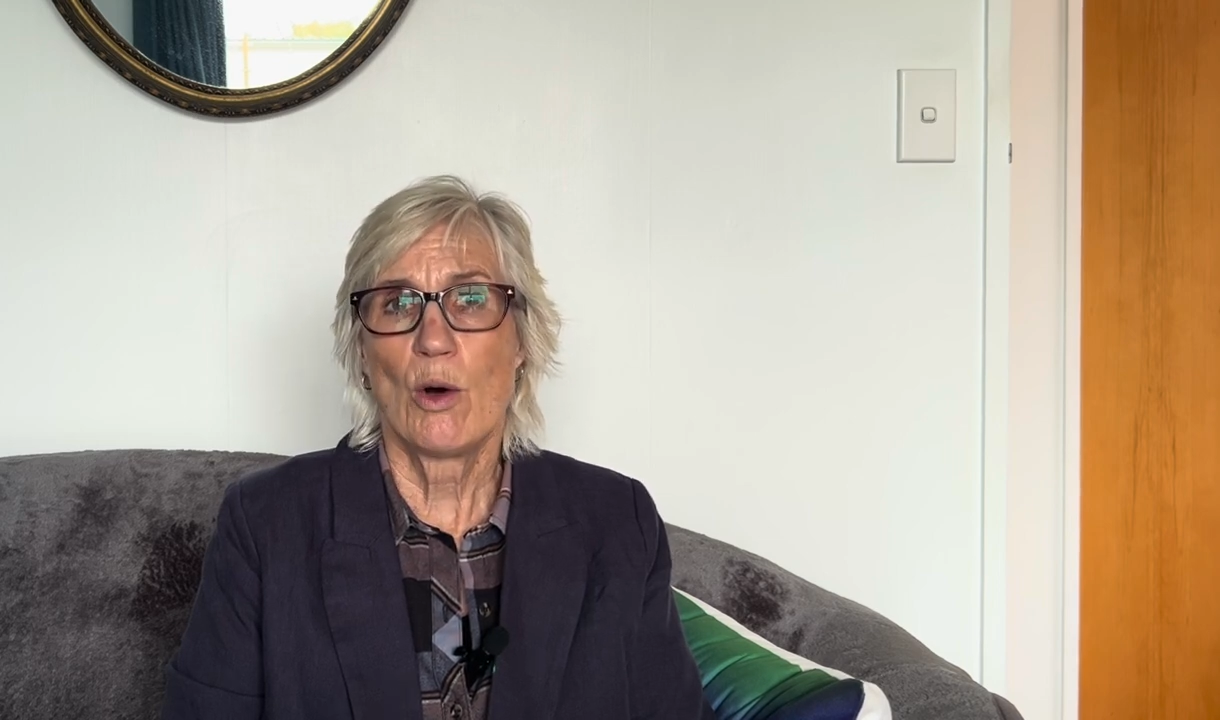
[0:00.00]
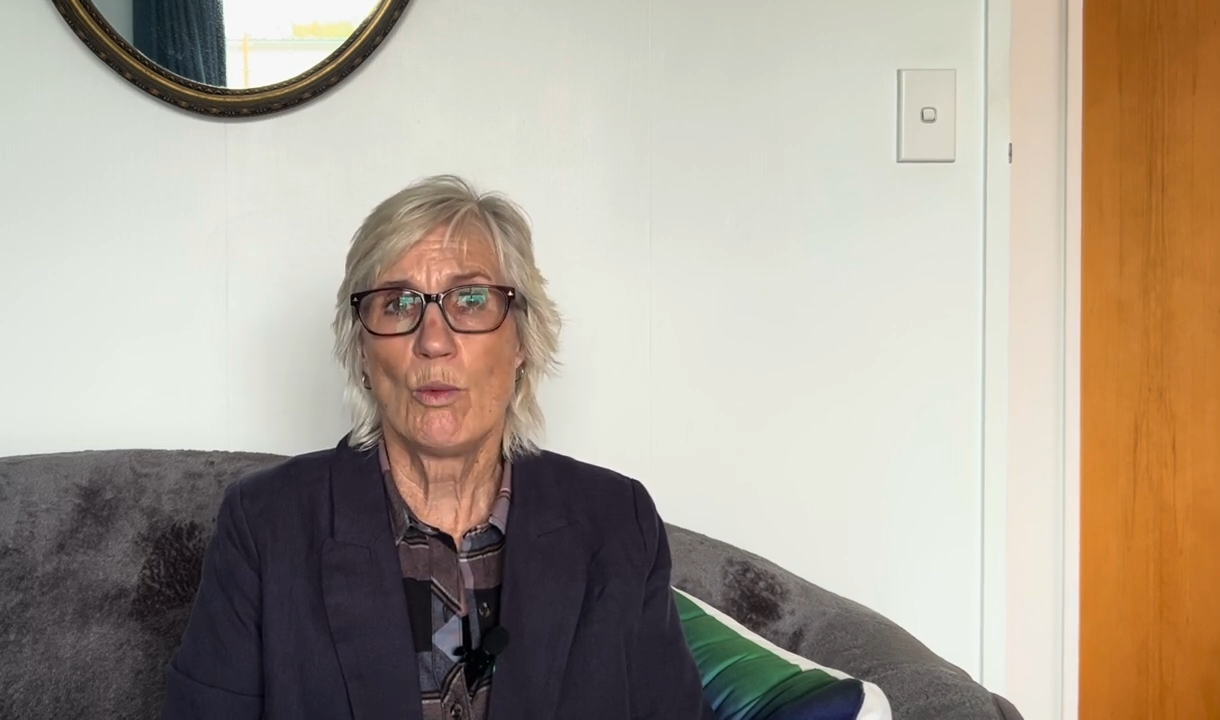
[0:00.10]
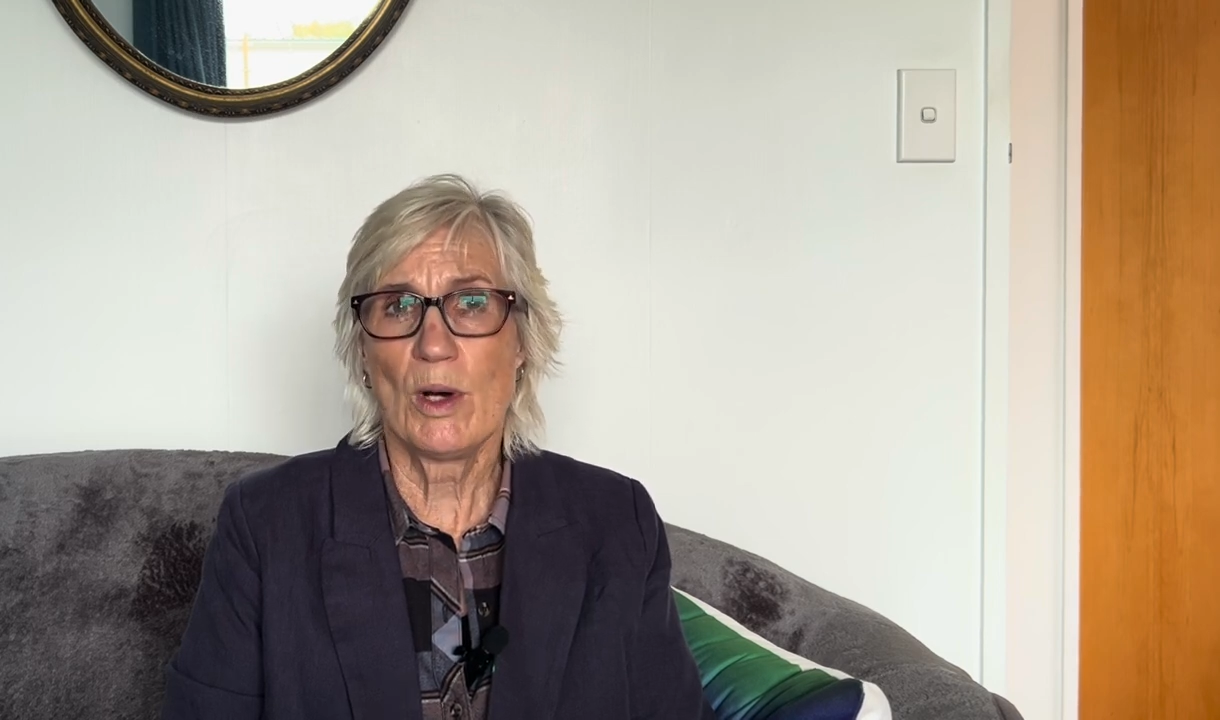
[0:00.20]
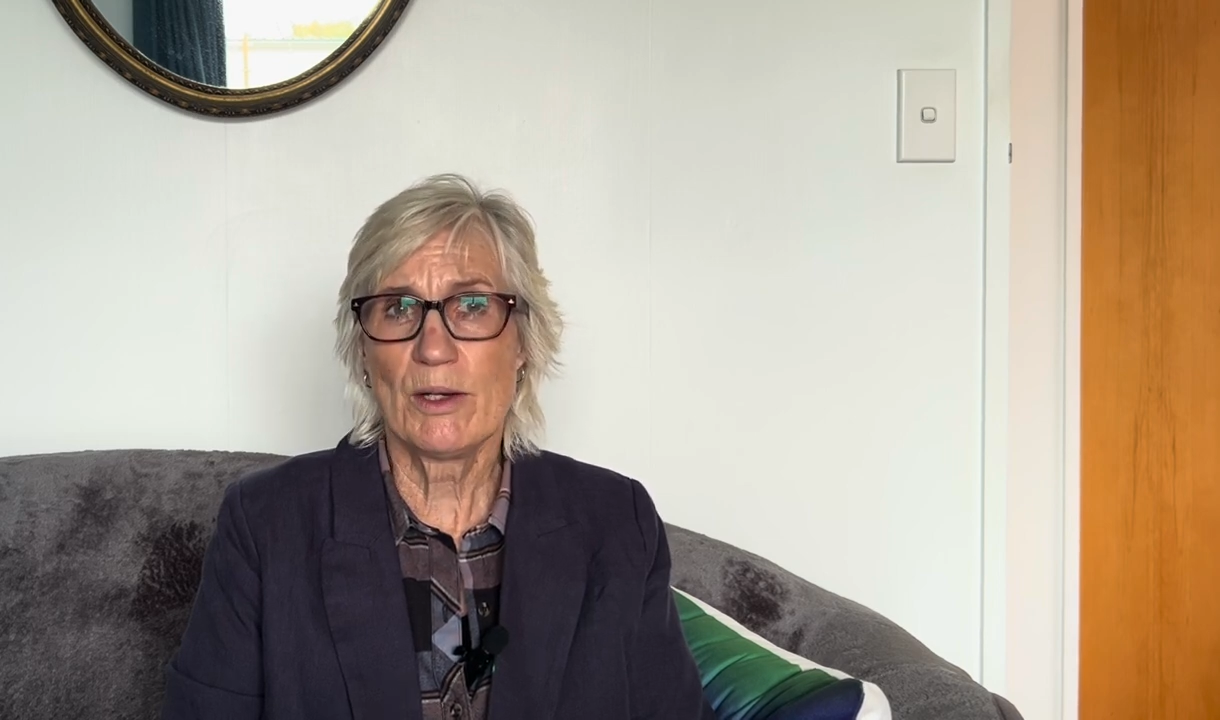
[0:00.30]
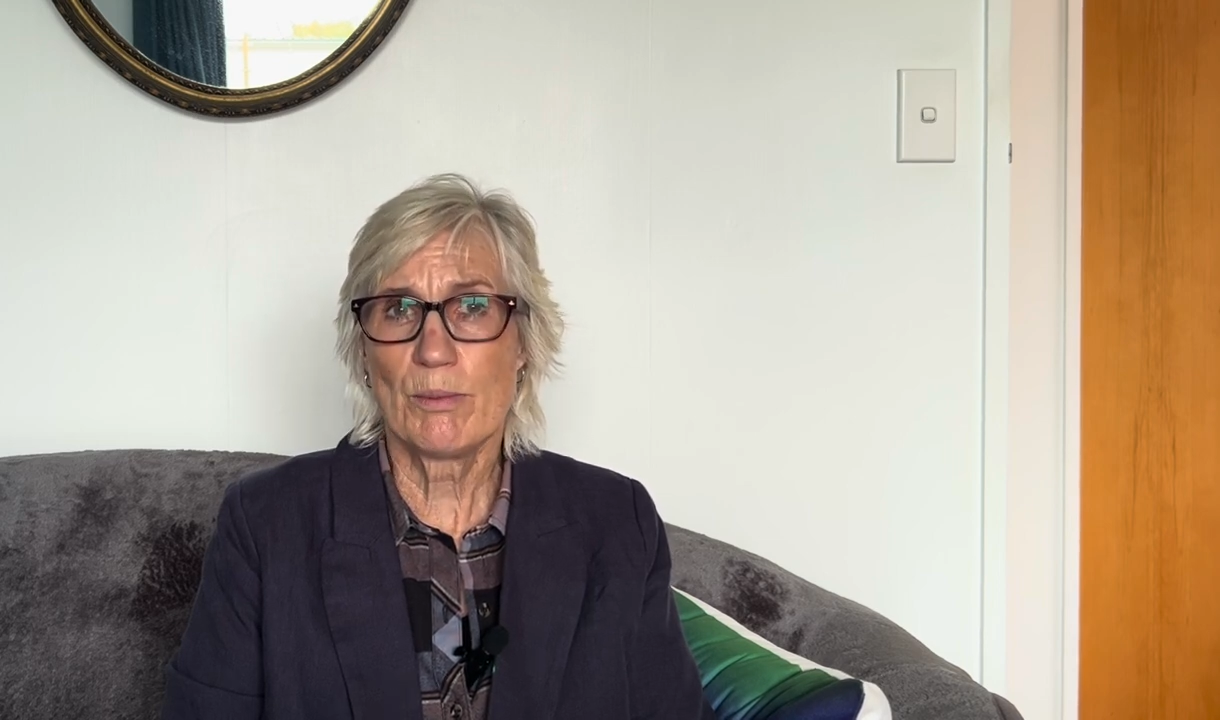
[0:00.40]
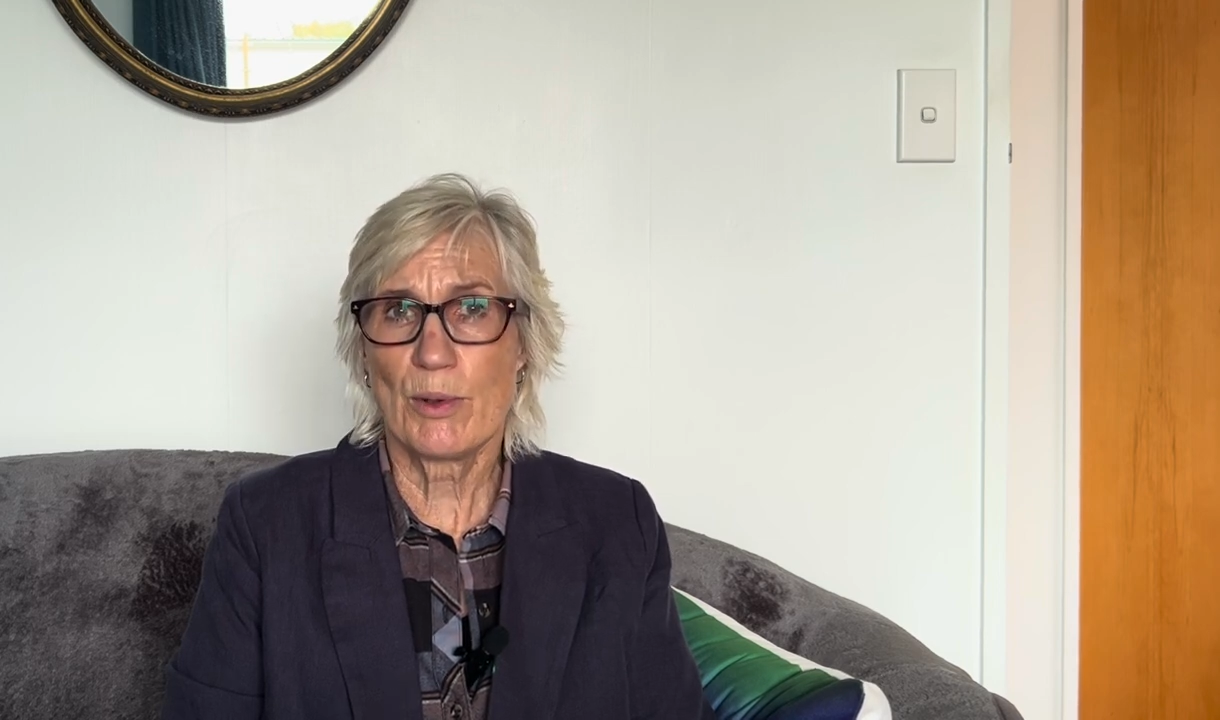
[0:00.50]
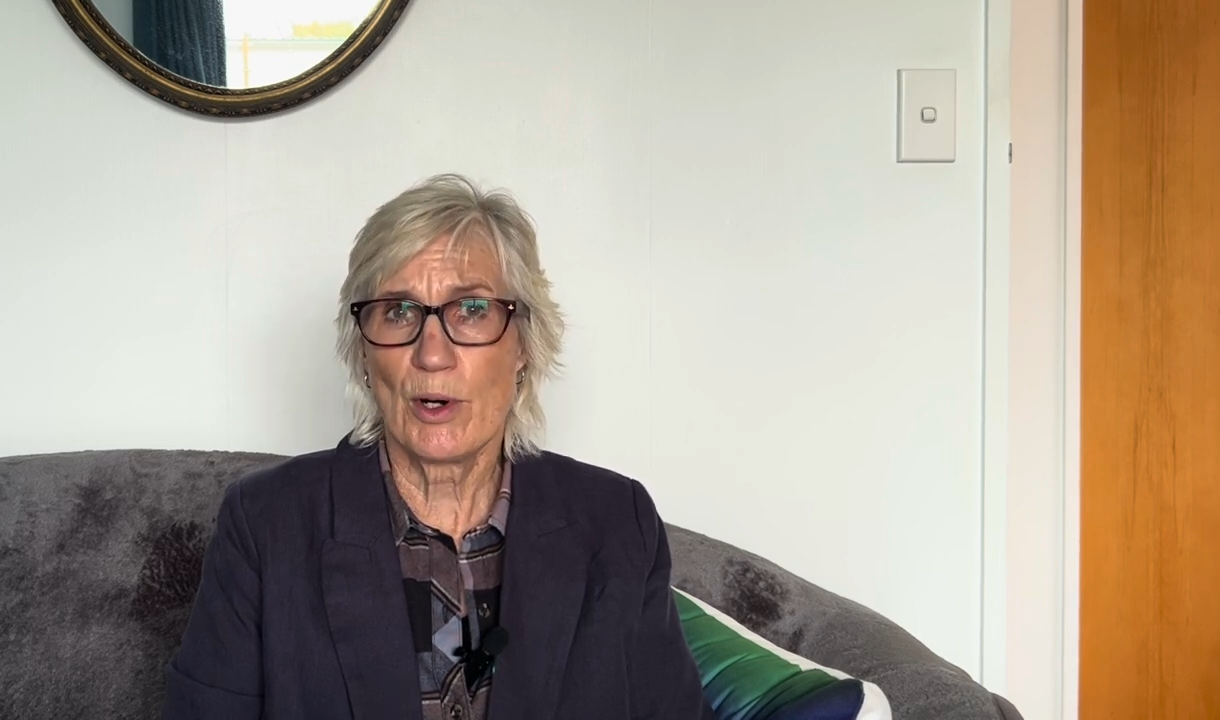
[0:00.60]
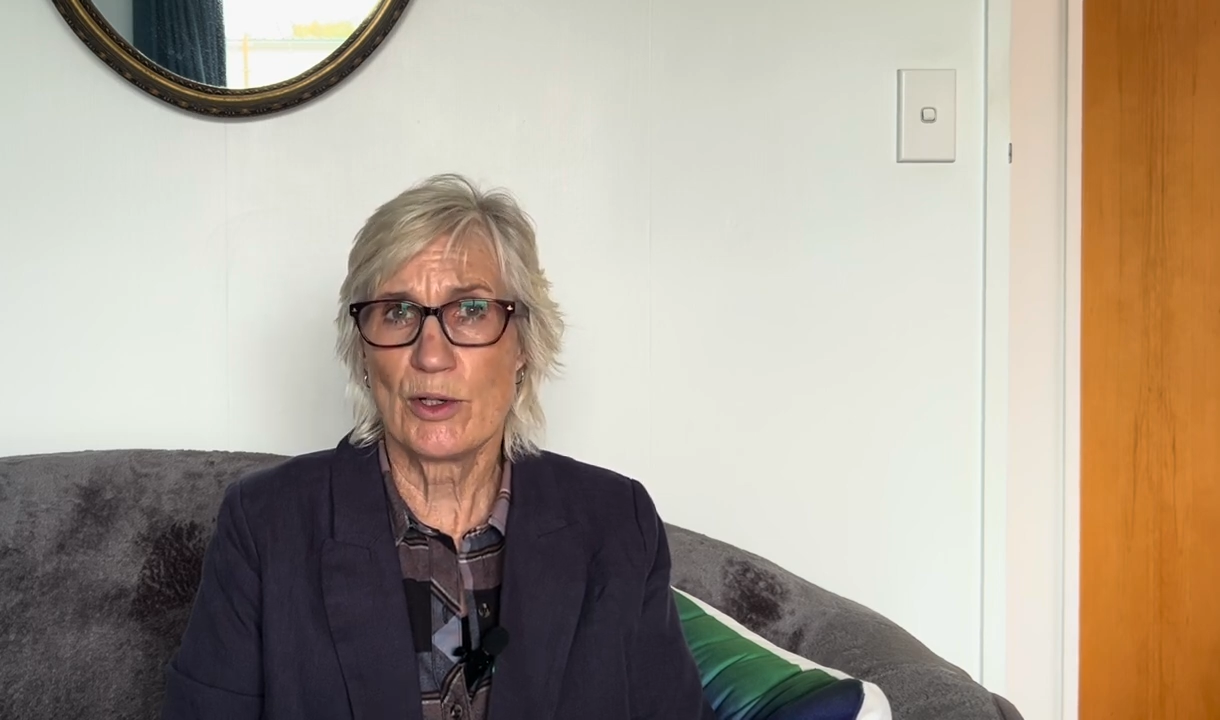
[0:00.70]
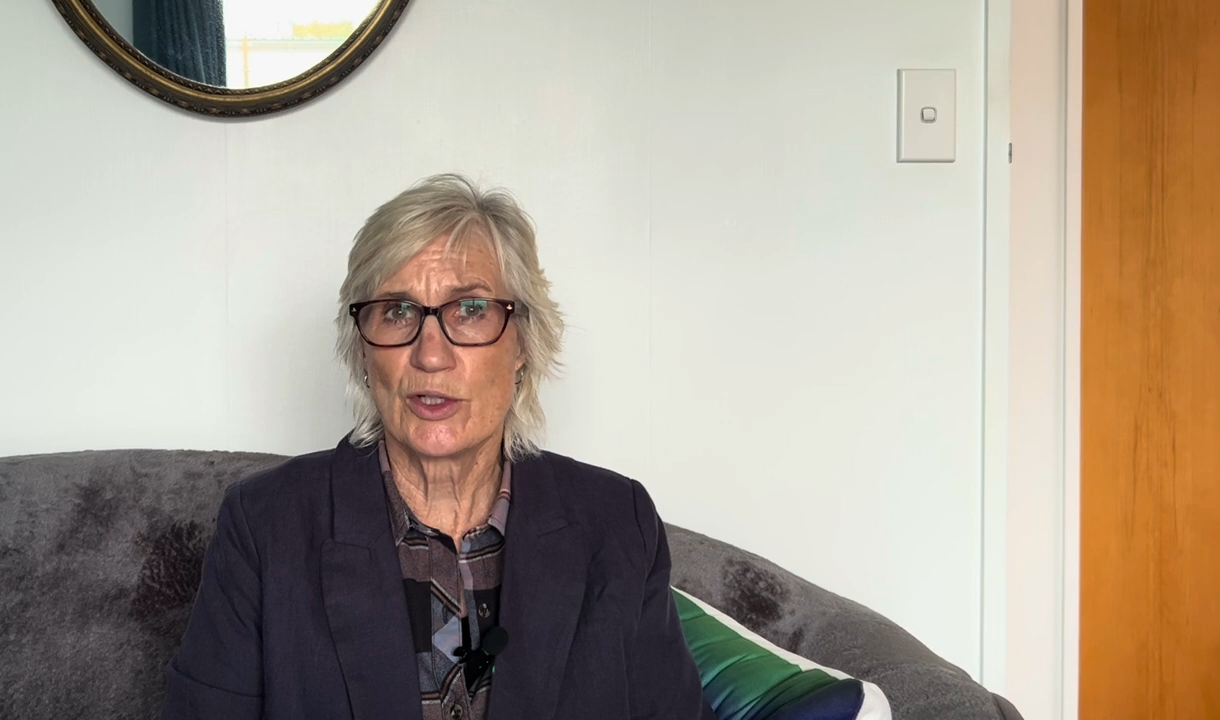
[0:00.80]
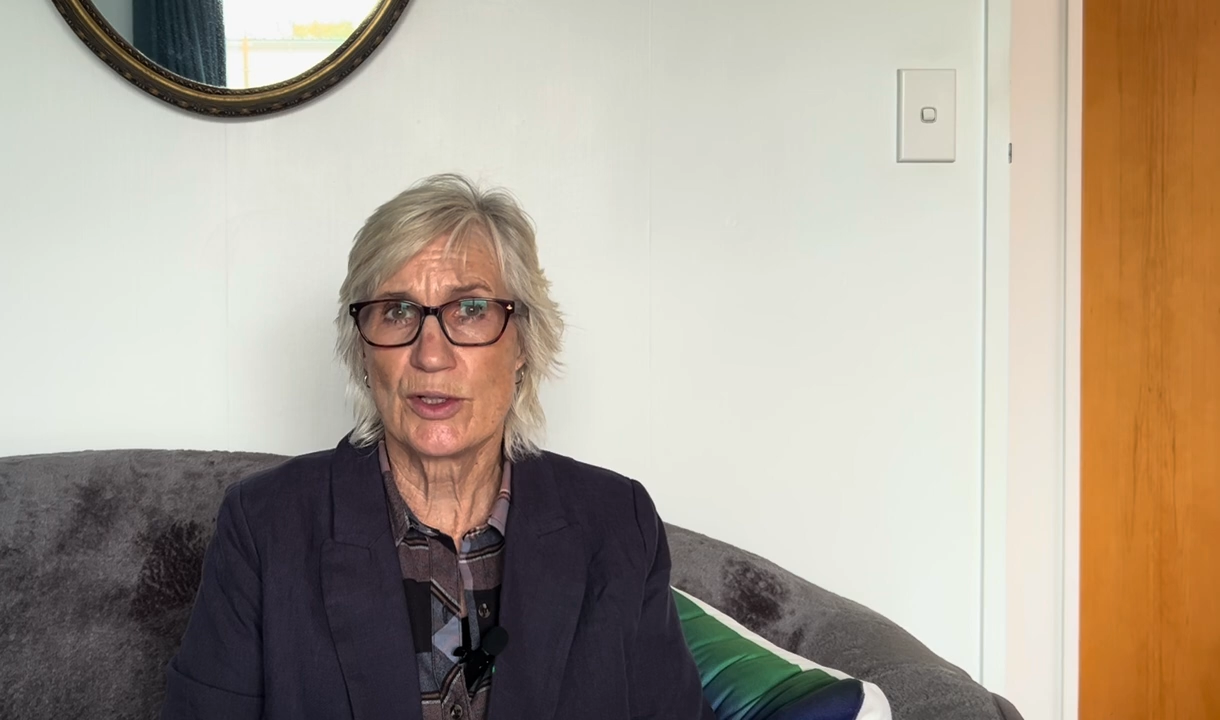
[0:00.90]
One
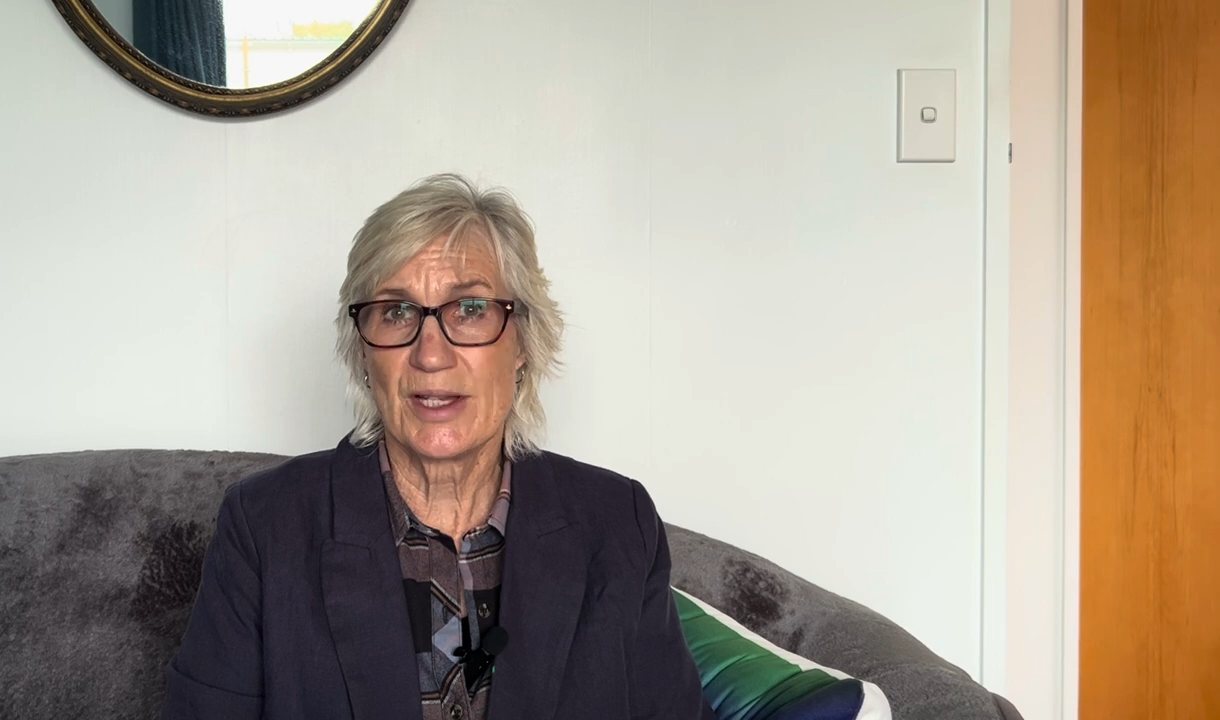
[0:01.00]
approach